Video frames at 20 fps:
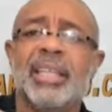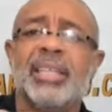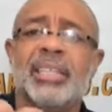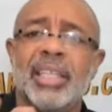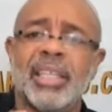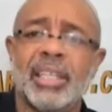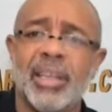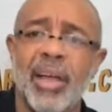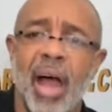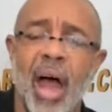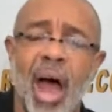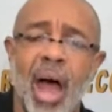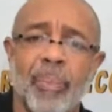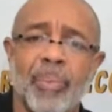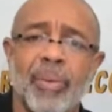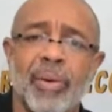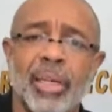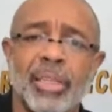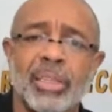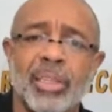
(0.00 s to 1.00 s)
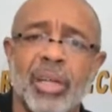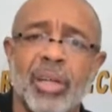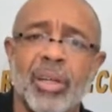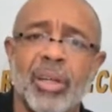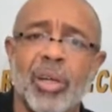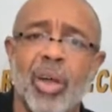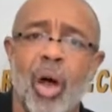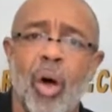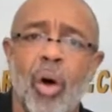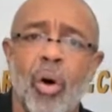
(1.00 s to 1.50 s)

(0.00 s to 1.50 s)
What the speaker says: Did the operation